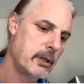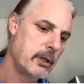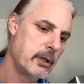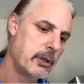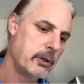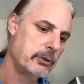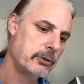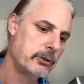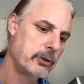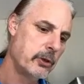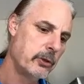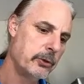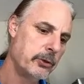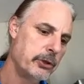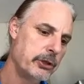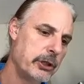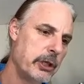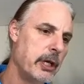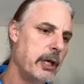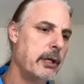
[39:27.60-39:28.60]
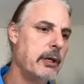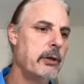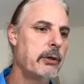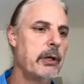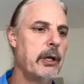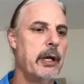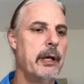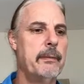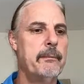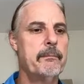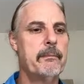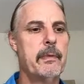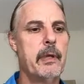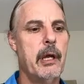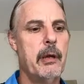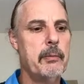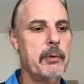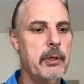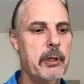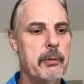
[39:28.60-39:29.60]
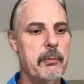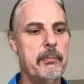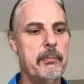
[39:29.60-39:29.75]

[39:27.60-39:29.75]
solar shed. Okay, I'm gonna